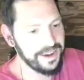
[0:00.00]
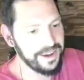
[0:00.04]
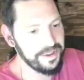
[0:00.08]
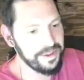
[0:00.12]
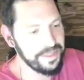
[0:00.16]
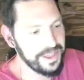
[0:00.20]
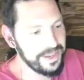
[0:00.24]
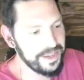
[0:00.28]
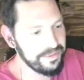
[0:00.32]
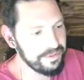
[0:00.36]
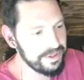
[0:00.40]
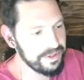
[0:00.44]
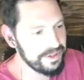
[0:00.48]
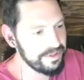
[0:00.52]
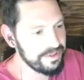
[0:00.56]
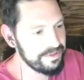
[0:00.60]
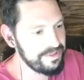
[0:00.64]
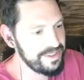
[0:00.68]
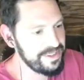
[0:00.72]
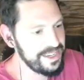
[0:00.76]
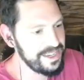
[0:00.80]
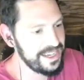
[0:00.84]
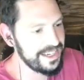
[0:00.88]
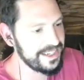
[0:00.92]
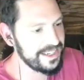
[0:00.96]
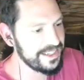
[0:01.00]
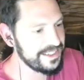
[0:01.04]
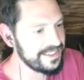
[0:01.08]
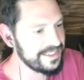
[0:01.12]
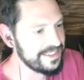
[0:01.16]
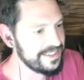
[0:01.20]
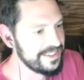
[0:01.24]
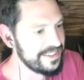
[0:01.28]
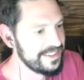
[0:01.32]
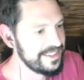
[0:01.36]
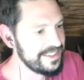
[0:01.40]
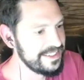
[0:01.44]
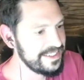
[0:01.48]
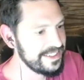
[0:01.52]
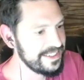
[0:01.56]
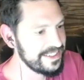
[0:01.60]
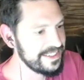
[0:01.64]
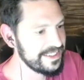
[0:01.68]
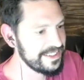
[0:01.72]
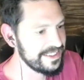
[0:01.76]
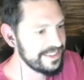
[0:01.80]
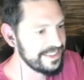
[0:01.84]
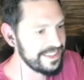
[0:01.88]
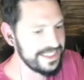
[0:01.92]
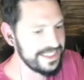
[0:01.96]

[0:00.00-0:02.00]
than we, yeah, a lot higher.